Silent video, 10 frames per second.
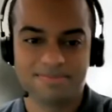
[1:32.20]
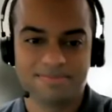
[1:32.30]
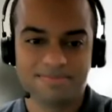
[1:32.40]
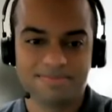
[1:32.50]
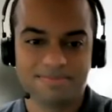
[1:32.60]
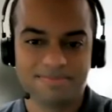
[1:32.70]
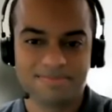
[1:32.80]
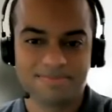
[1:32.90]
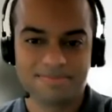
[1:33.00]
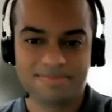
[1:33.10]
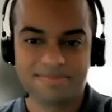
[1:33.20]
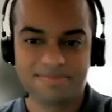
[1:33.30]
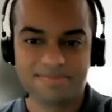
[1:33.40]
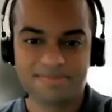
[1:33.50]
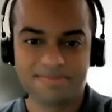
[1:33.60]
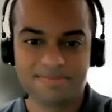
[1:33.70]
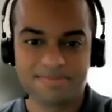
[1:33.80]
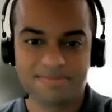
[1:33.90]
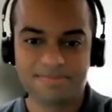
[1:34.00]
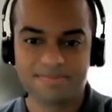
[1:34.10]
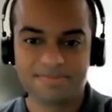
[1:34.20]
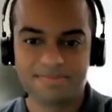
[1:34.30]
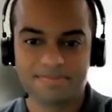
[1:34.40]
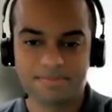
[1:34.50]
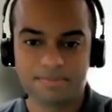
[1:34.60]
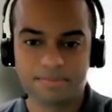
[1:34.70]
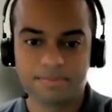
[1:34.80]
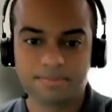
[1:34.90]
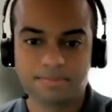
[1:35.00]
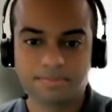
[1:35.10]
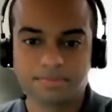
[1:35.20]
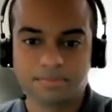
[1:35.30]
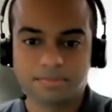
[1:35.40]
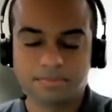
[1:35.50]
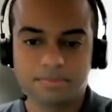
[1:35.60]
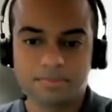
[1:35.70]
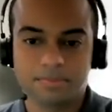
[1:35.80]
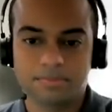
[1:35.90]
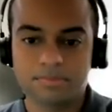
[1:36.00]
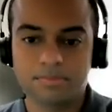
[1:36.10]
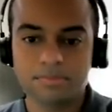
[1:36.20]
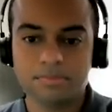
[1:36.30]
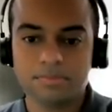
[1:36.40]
(silent)